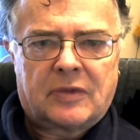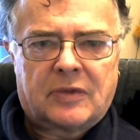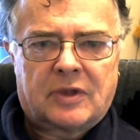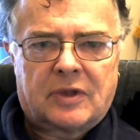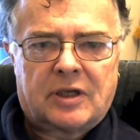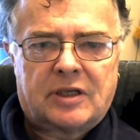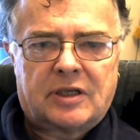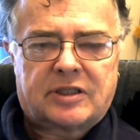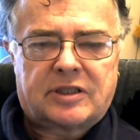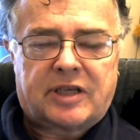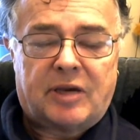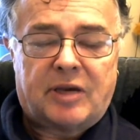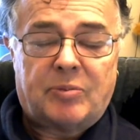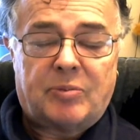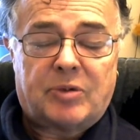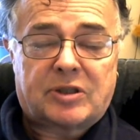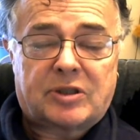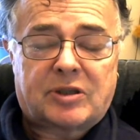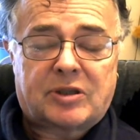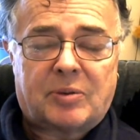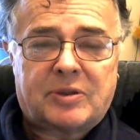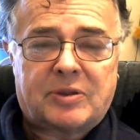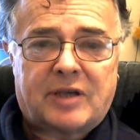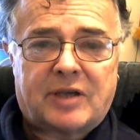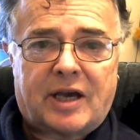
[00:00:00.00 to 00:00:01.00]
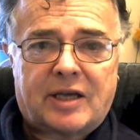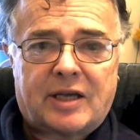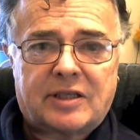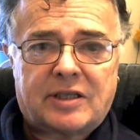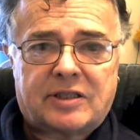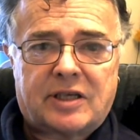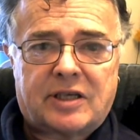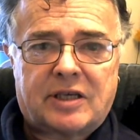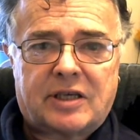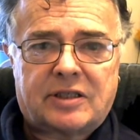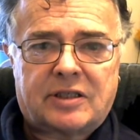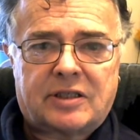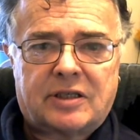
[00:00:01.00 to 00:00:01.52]
This kid puts up his hand and
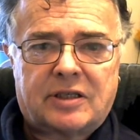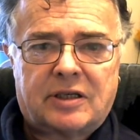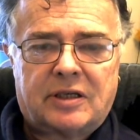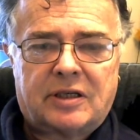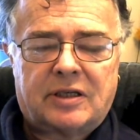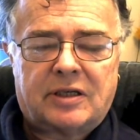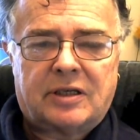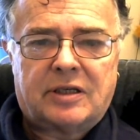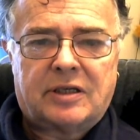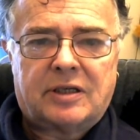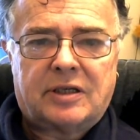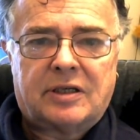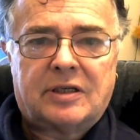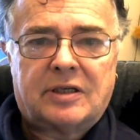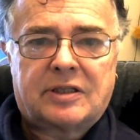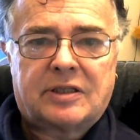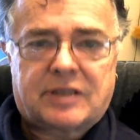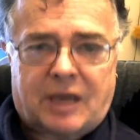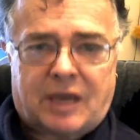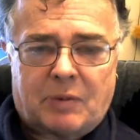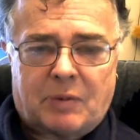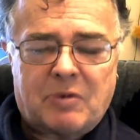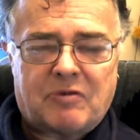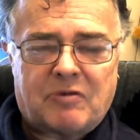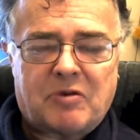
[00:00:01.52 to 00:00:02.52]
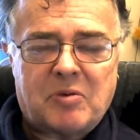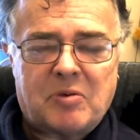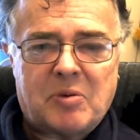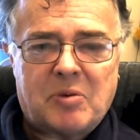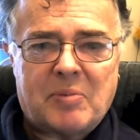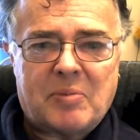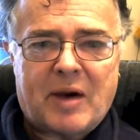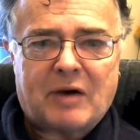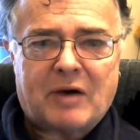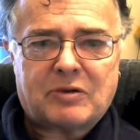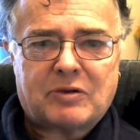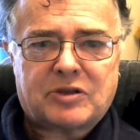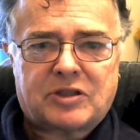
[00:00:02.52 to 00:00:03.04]
says, it's coming from your
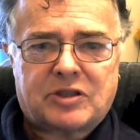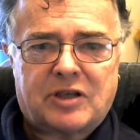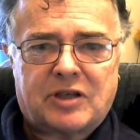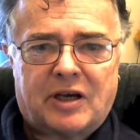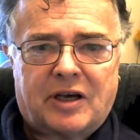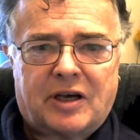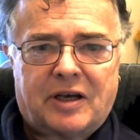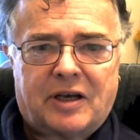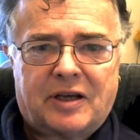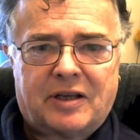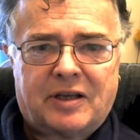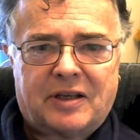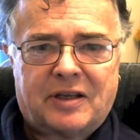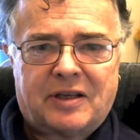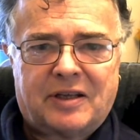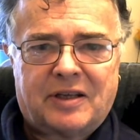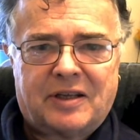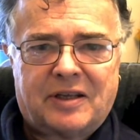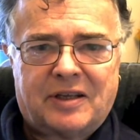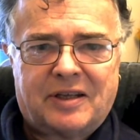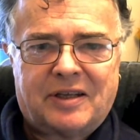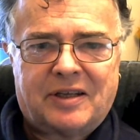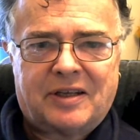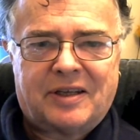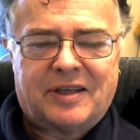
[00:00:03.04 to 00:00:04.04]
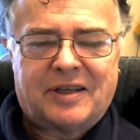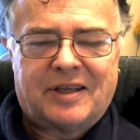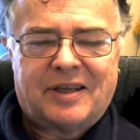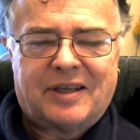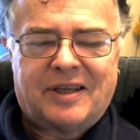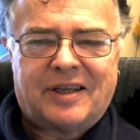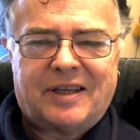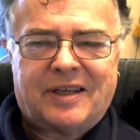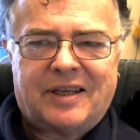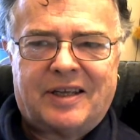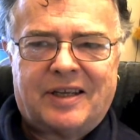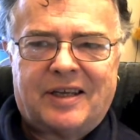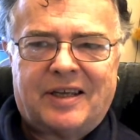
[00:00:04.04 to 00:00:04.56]
mouth, sir.
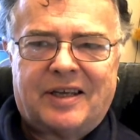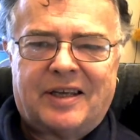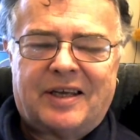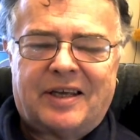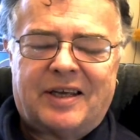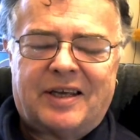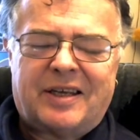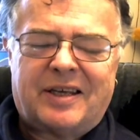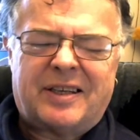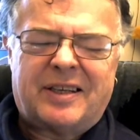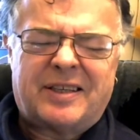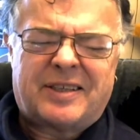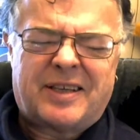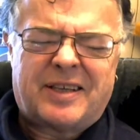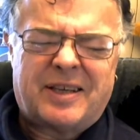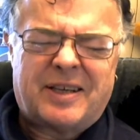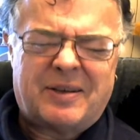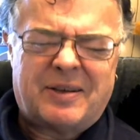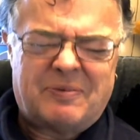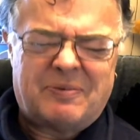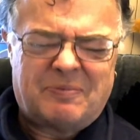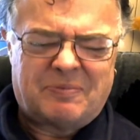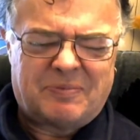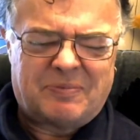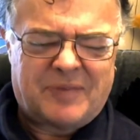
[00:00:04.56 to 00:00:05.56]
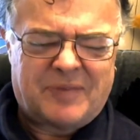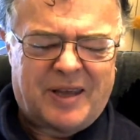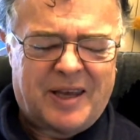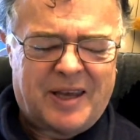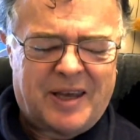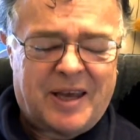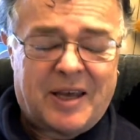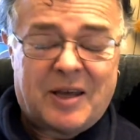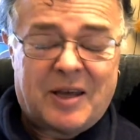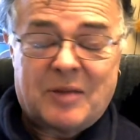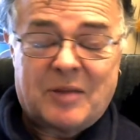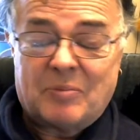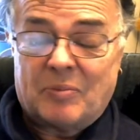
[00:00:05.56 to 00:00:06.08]
And
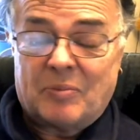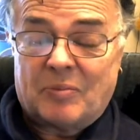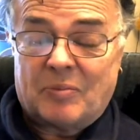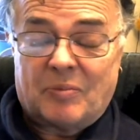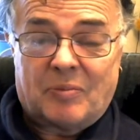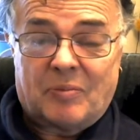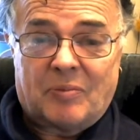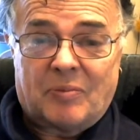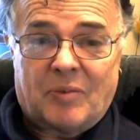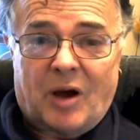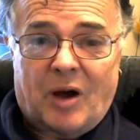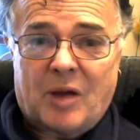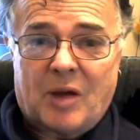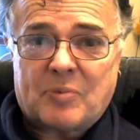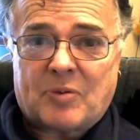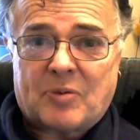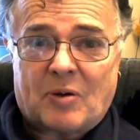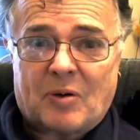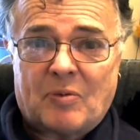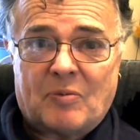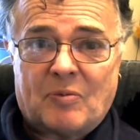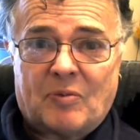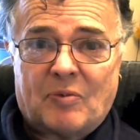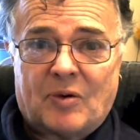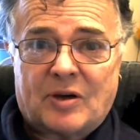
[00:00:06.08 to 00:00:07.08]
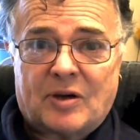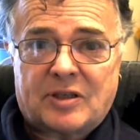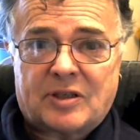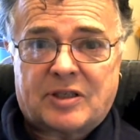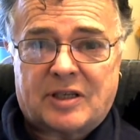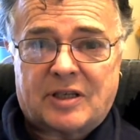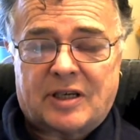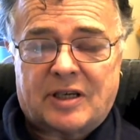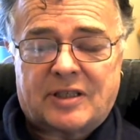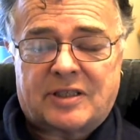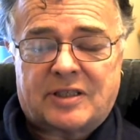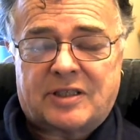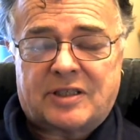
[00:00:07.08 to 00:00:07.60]
my problem was,
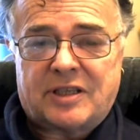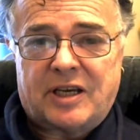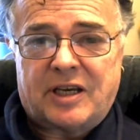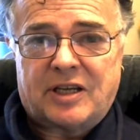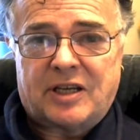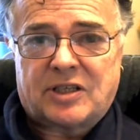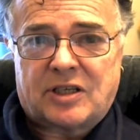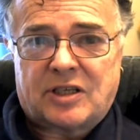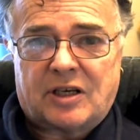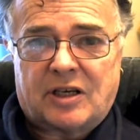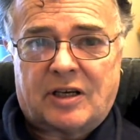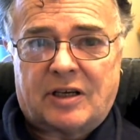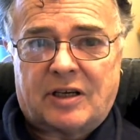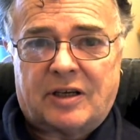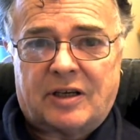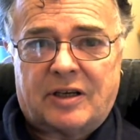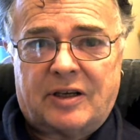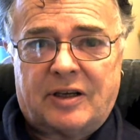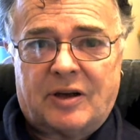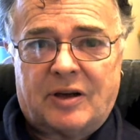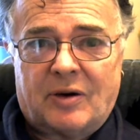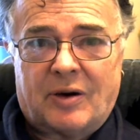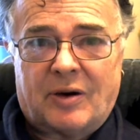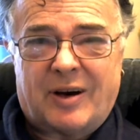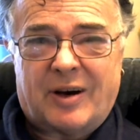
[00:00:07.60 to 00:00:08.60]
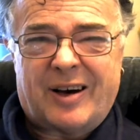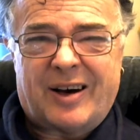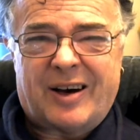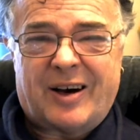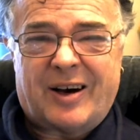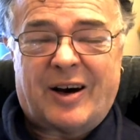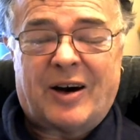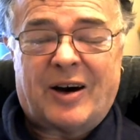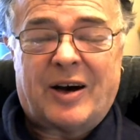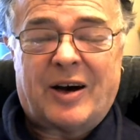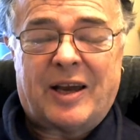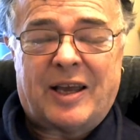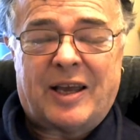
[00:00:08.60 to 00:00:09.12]
as a teacher, you know,
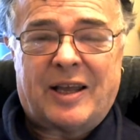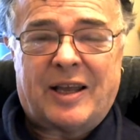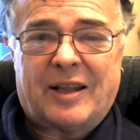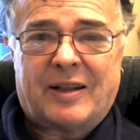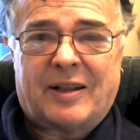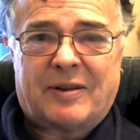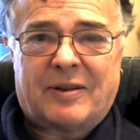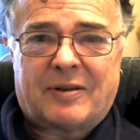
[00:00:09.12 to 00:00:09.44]
I